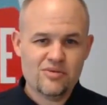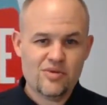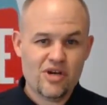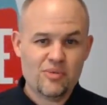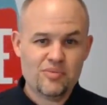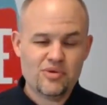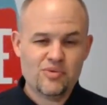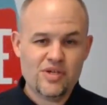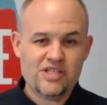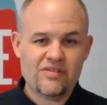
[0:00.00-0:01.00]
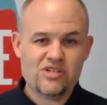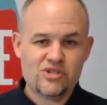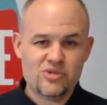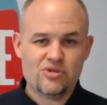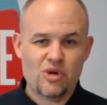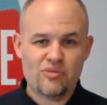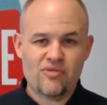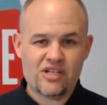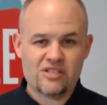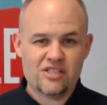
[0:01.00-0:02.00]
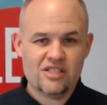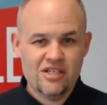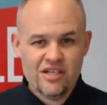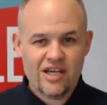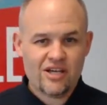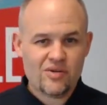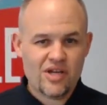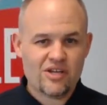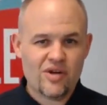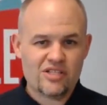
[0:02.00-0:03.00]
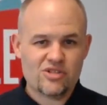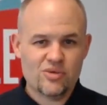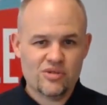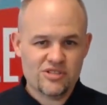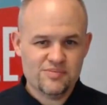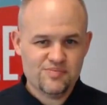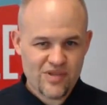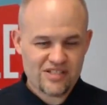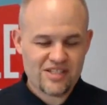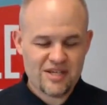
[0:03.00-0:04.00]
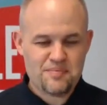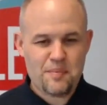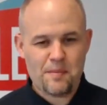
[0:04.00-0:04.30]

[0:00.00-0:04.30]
We help you reach every student, grow professionally, and create great schools. Thanks again.